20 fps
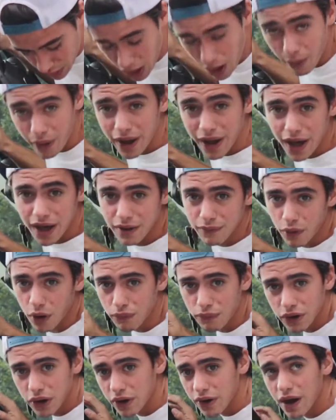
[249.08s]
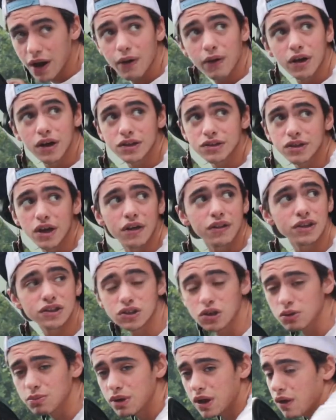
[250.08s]
how I got it all figured out, because this
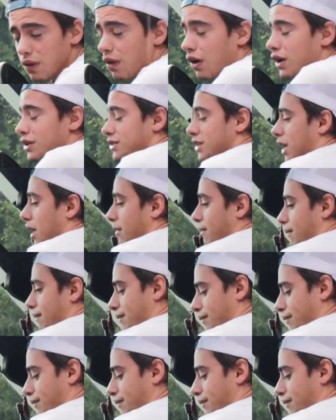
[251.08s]
took me a long time.